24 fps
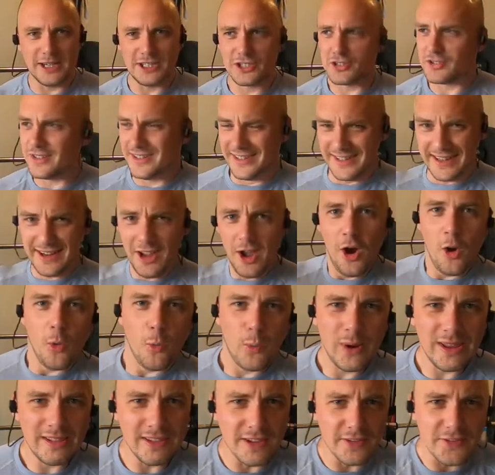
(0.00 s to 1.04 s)
my training,
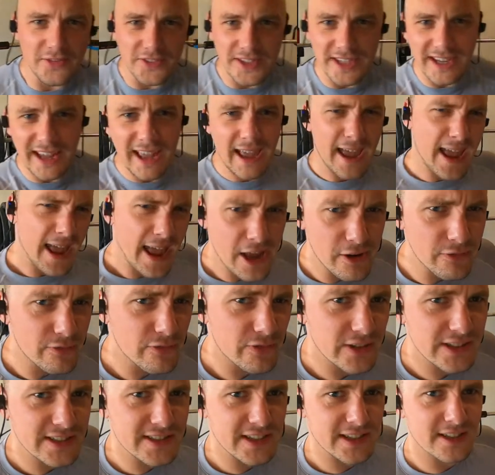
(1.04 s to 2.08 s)
weightlifting
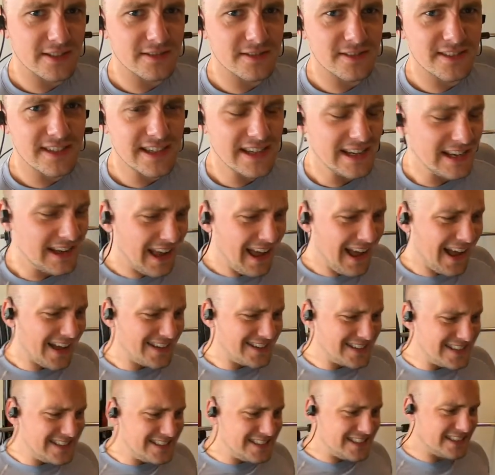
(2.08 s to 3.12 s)
every single day
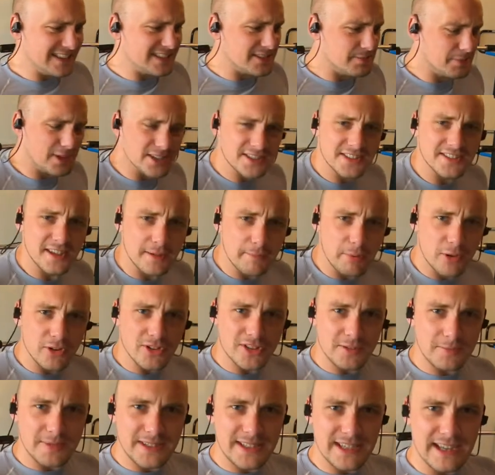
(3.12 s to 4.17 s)
and eating as much as I
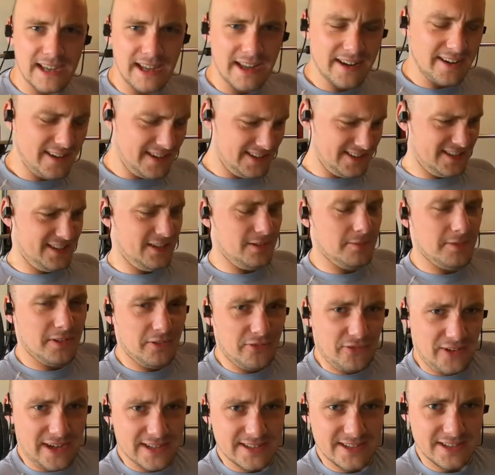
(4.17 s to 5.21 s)
possibly can until I'm the
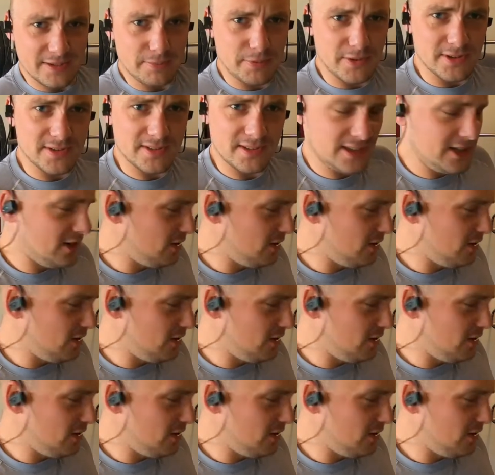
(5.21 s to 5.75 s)
fattest person